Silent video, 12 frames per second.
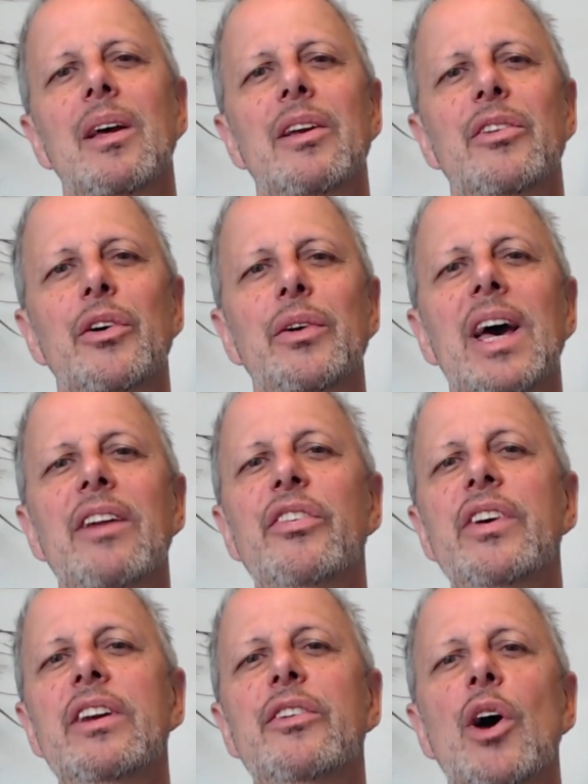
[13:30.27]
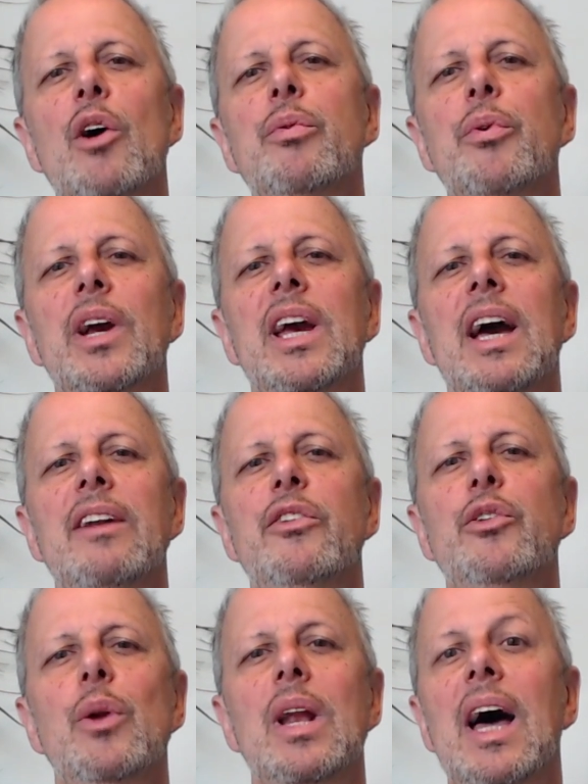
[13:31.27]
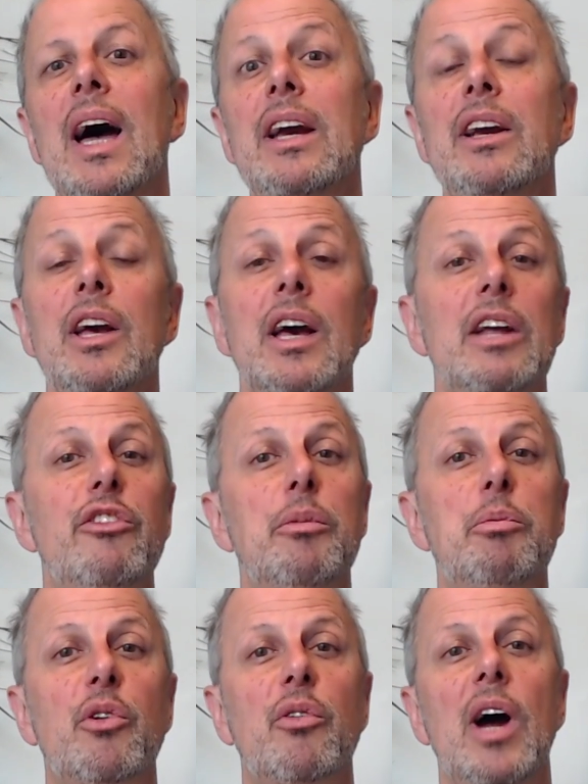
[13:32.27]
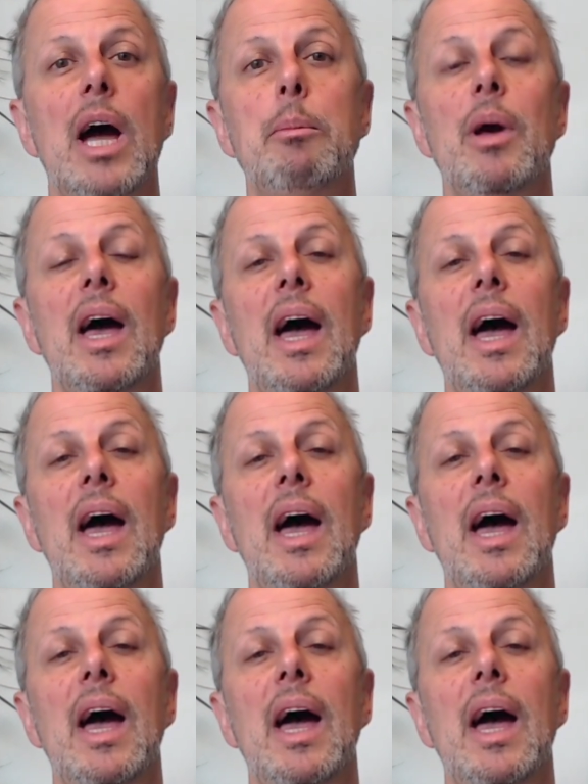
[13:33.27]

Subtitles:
So that's it. Don't forget to like and subscribe